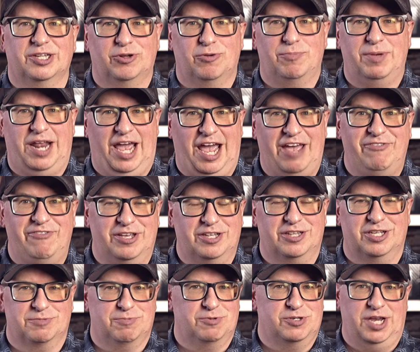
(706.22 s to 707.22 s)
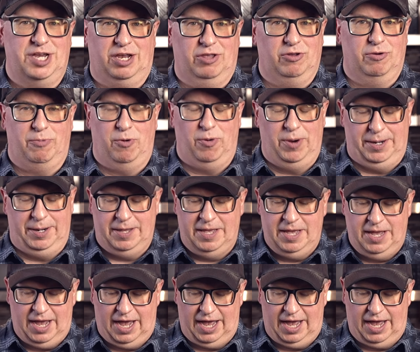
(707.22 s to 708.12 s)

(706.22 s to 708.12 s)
a little bit heavy at this particular point.